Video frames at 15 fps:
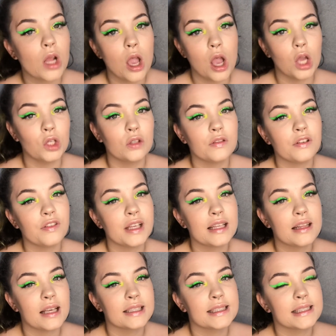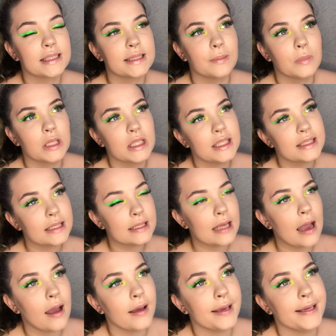Another thing that's similar to
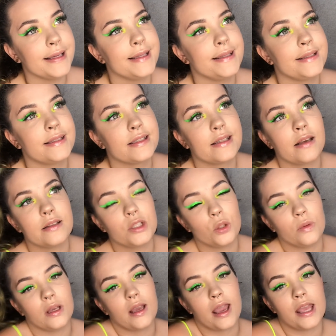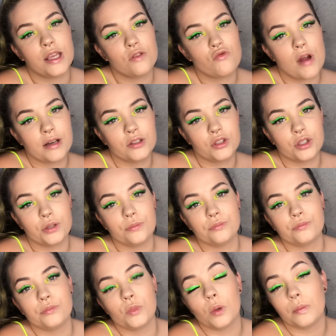that is doing a
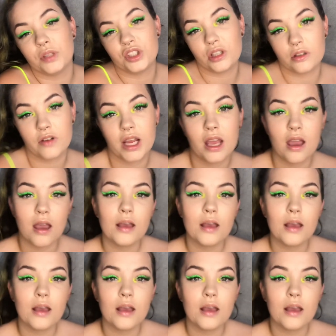random number generator.